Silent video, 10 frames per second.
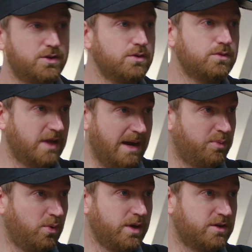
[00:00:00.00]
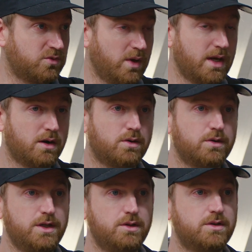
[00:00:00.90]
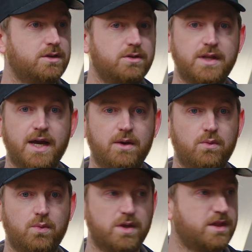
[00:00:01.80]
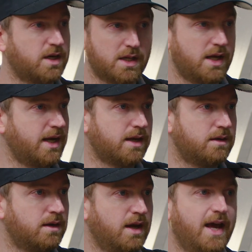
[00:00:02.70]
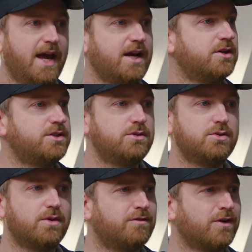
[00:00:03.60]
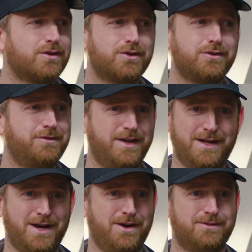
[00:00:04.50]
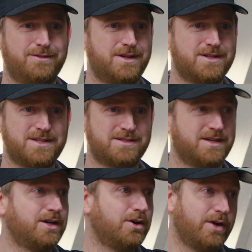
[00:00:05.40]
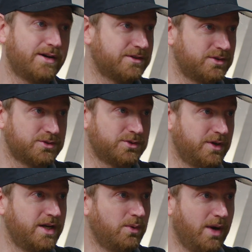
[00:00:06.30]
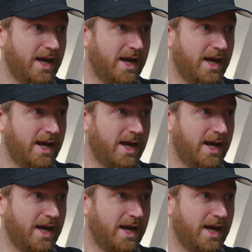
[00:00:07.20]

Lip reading: to that point as well, you could do that with the client. Hey, could you do a vertical video? Because it's going to go out on social anyway.